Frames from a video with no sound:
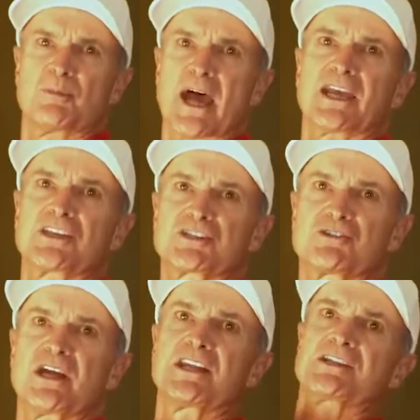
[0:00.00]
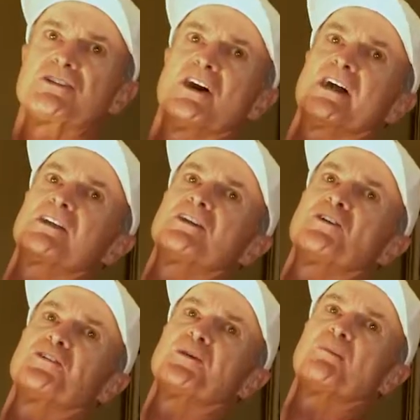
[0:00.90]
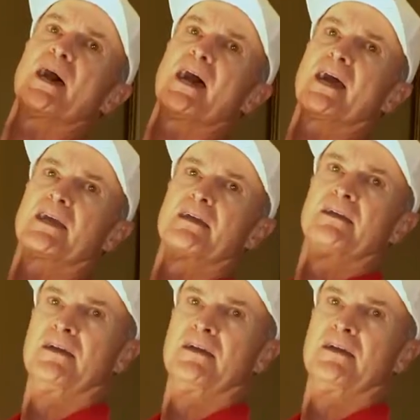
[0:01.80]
back is straight. It's not tilted back,